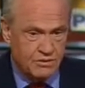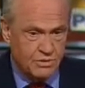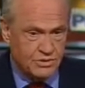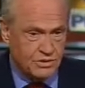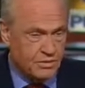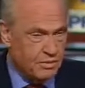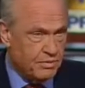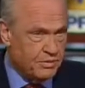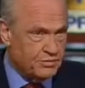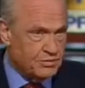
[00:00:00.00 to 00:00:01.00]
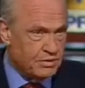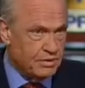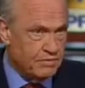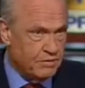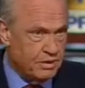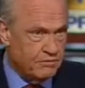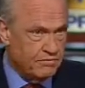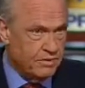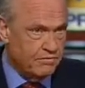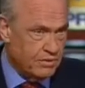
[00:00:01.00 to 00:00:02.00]
recently proposed
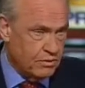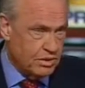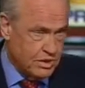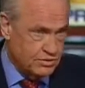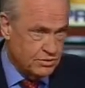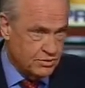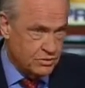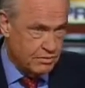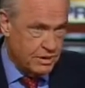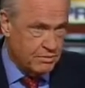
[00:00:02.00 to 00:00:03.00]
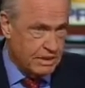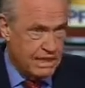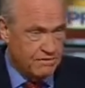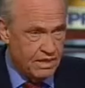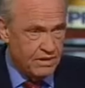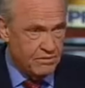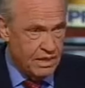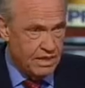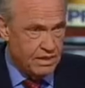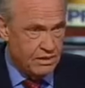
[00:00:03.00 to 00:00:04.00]
a federal constitutional amendment.
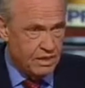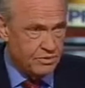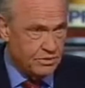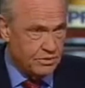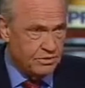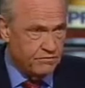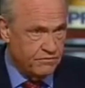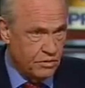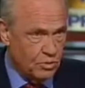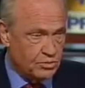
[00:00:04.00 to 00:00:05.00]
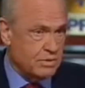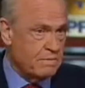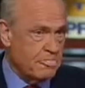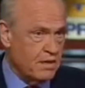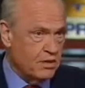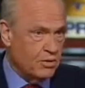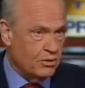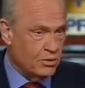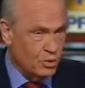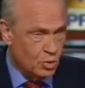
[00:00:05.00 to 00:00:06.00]
I had an opportunity to vote
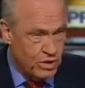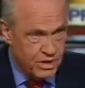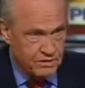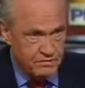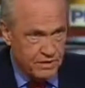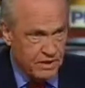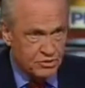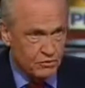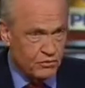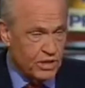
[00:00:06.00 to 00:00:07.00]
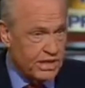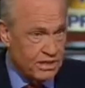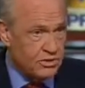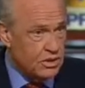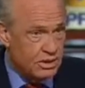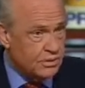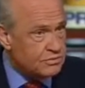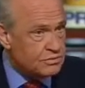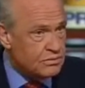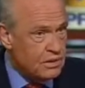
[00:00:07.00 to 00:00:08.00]
on an array of things over 8
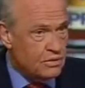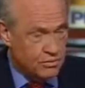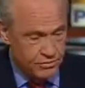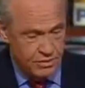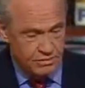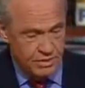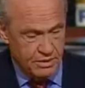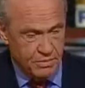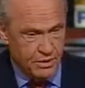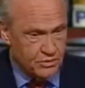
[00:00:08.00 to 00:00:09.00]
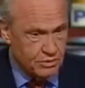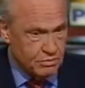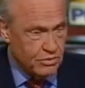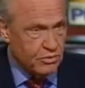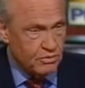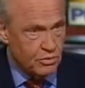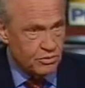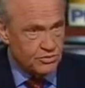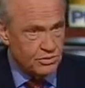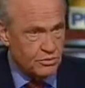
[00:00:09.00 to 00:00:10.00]
years, whether it be partial
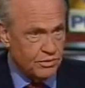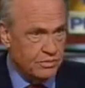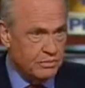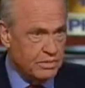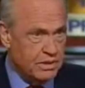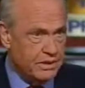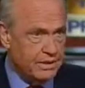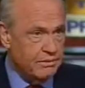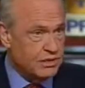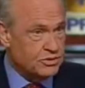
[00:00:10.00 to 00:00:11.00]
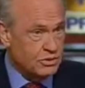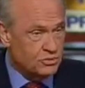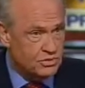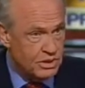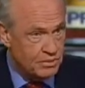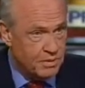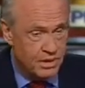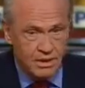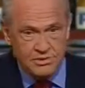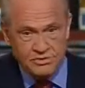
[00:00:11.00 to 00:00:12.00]
birth abortion, whether it be Mexico
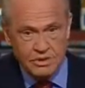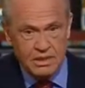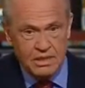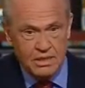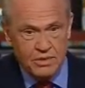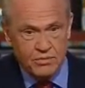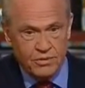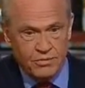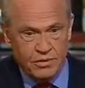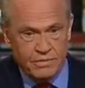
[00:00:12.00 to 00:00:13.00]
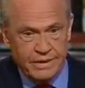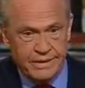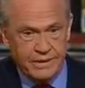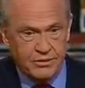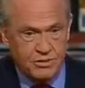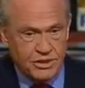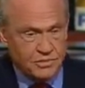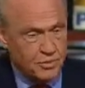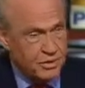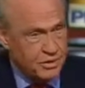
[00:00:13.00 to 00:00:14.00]
City policy, whether it be
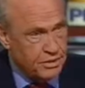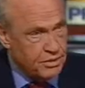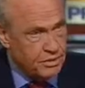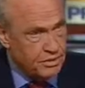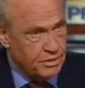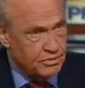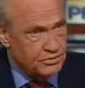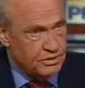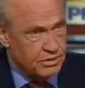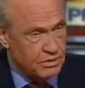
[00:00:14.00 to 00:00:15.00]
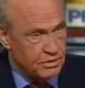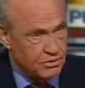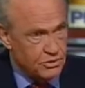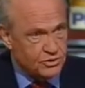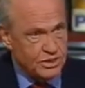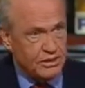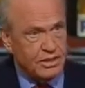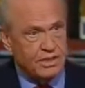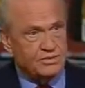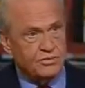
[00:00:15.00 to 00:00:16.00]
transporting young girls across
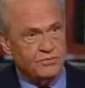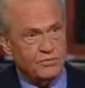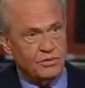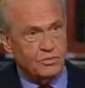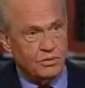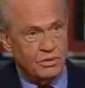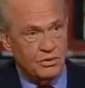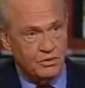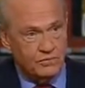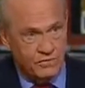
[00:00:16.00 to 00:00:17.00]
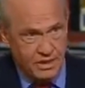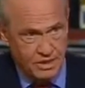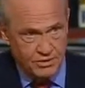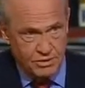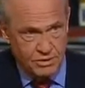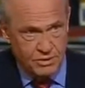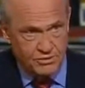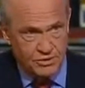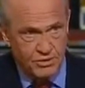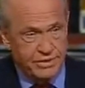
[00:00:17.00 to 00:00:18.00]
state lines to avoid parental
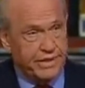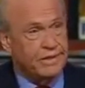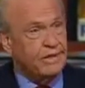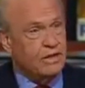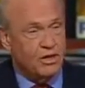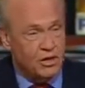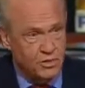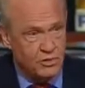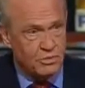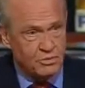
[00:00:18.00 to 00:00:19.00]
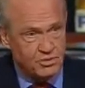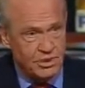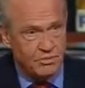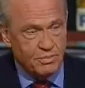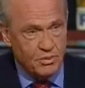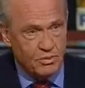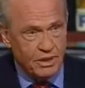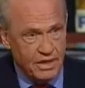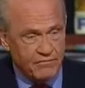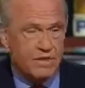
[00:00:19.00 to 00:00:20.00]
notification laws, all that. 100%
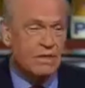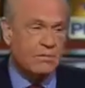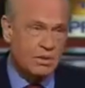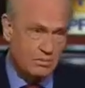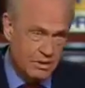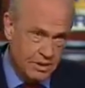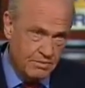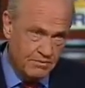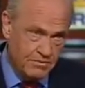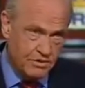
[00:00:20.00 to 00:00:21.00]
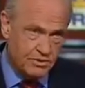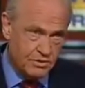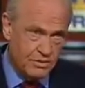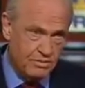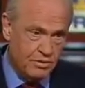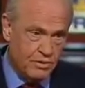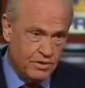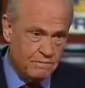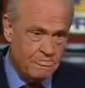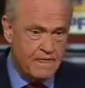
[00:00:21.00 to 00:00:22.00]
pro-life. But let me finish on my
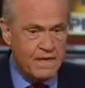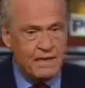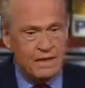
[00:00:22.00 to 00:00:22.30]
point.